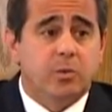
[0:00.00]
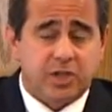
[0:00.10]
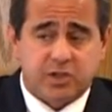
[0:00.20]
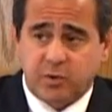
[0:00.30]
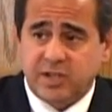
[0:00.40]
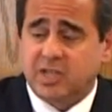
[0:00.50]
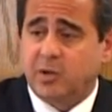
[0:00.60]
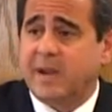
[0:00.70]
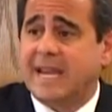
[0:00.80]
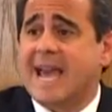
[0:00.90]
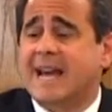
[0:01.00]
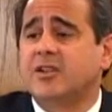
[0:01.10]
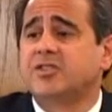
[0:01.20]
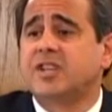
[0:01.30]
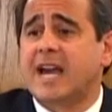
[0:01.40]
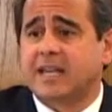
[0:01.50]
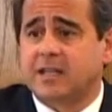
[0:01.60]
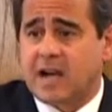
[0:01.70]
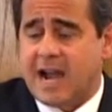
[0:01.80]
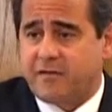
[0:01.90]
Just recently, we had our
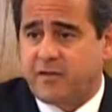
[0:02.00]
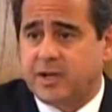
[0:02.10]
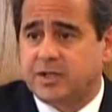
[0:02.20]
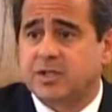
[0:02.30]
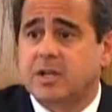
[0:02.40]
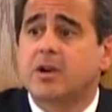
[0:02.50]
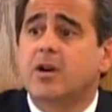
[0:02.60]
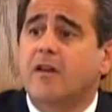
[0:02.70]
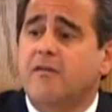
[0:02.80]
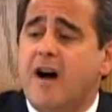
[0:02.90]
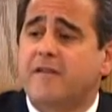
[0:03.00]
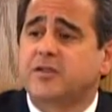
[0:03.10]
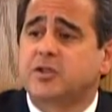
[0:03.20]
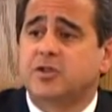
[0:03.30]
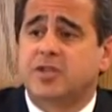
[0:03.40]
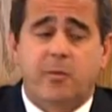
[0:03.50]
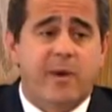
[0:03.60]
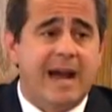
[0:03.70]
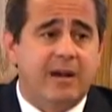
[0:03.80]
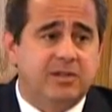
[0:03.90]
second conference of officers that
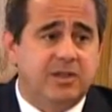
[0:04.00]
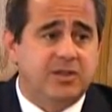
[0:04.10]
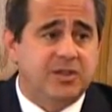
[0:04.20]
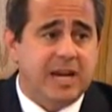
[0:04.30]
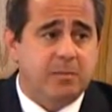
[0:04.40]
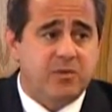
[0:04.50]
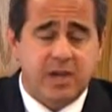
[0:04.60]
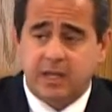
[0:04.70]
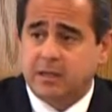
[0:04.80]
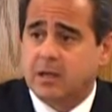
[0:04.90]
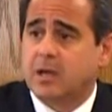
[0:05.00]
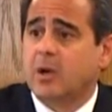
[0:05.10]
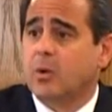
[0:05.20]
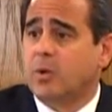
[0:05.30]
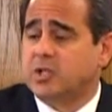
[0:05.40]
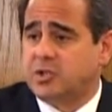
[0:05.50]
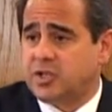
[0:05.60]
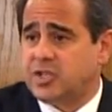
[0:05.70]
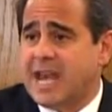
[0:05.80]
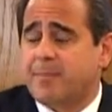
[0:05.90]
went out and did the same thing, which
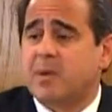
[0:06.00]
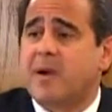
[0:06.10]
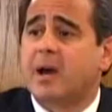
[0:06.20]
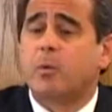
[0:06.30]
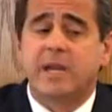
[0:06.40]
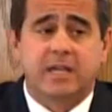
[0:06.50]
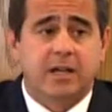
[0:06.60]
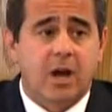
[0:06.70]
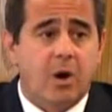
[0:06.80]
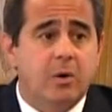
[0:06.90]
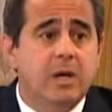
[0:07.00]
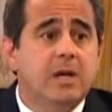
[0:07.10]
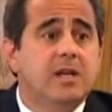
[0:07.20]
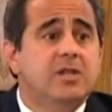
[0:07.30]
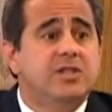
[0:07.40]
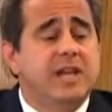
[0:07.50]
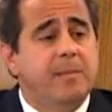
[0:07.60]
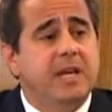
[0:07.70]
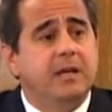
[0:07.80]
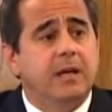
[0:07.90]
just happened about a week ago,
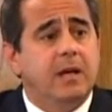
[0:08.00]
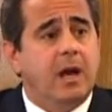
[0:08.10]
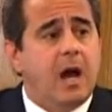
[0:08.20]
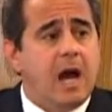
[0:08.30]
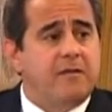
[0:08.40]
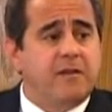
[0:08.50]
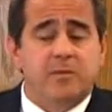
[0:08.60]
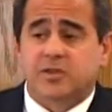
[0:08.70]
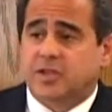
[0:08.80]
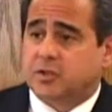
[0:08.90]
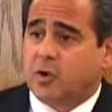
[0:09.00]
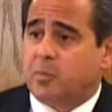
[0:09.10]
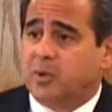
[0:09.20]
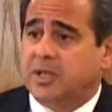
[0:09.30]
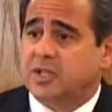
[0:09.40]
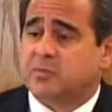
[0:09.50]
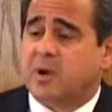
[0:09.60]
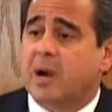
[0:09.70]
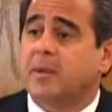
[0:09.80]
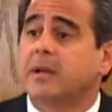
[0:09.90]
stemming from the Cicero Police
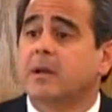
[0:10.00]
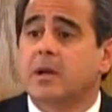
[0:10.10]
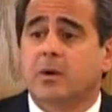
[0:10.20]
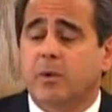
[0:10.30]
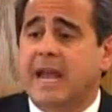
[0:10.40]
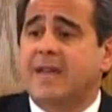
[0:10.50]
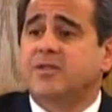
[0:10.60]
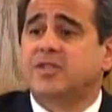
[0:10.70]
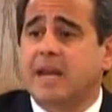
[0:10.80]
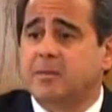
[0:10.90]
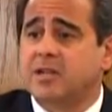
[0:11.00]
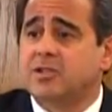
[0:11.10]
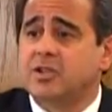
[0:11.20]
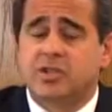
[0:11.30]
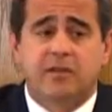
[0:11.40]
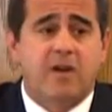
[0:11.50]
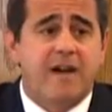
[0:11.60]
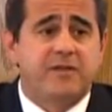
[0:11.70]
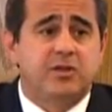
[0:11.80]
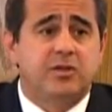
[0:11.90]
Department. We had the same contingent of
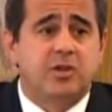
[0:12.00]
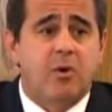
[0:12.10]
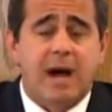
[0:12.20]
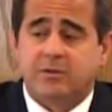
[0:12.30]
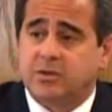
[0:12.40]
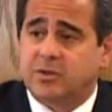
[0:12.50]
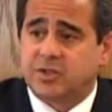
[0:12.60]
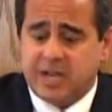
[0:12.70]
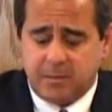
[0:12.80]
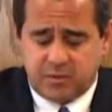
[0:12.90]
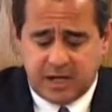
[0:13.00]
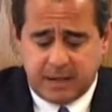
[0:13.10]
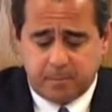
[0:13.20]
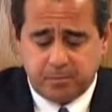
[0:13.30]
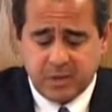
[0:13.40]
officers go out and do the same thing.